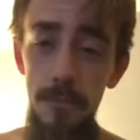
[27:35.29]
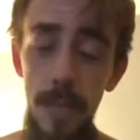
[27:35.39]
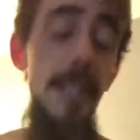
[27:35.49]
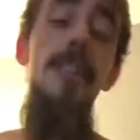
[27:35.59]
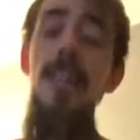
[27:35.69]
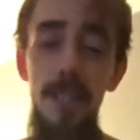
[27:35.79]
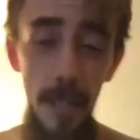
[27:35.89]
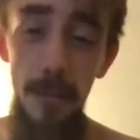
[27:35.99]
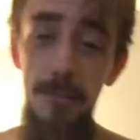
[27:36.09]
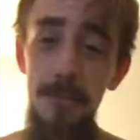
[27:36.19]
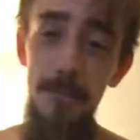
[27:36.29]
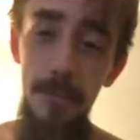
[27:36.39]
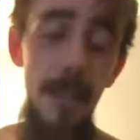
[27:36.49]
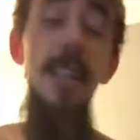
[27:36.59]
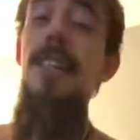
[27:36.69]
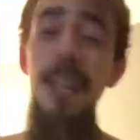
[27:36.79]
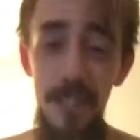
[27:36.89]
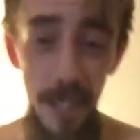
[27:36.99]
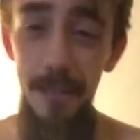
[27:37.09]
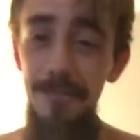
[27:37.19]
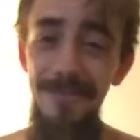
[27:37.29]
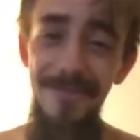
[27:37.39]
I did that shit. I did that shit.